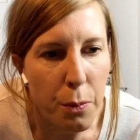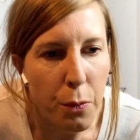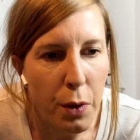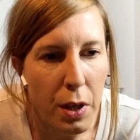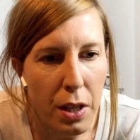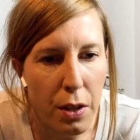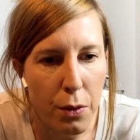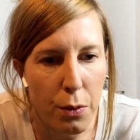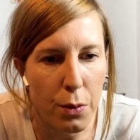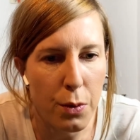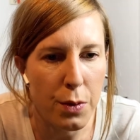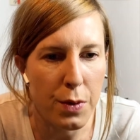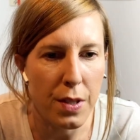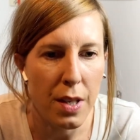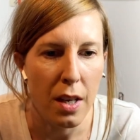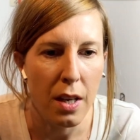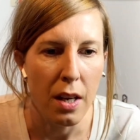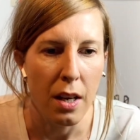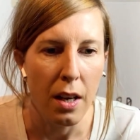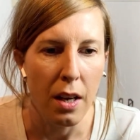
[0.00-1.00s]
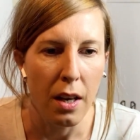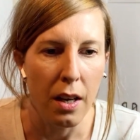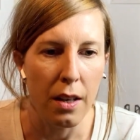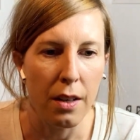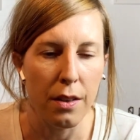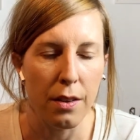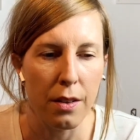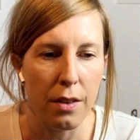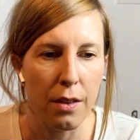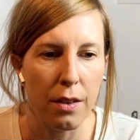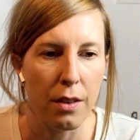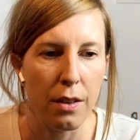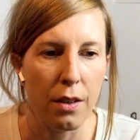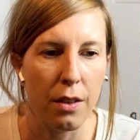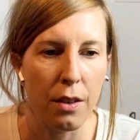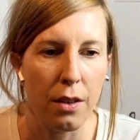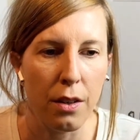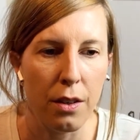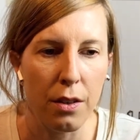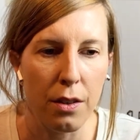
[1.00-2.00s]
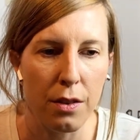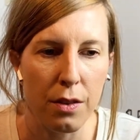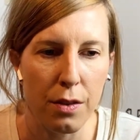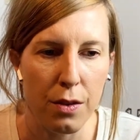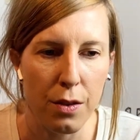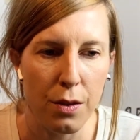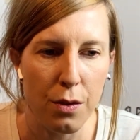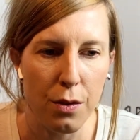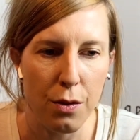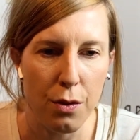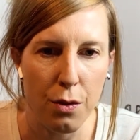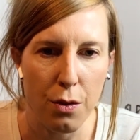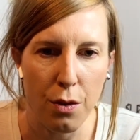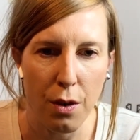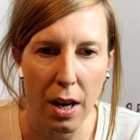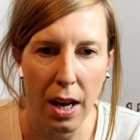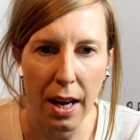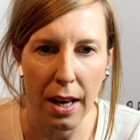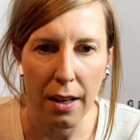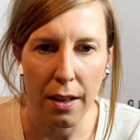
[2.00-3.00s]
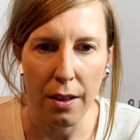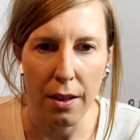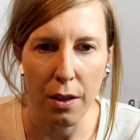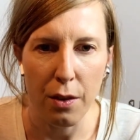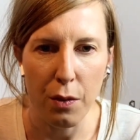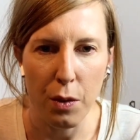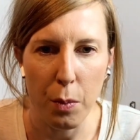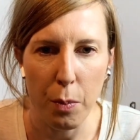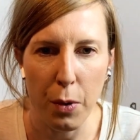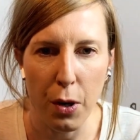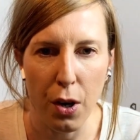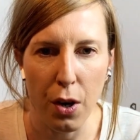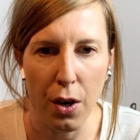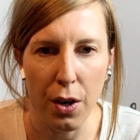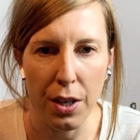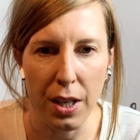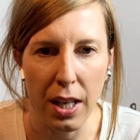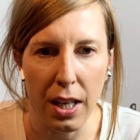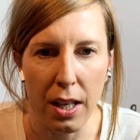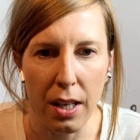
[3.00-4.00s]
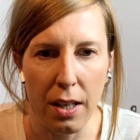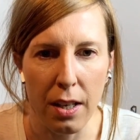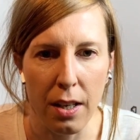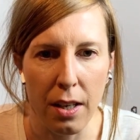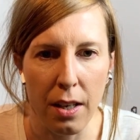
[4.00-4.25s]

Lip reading: we use the strength of the body.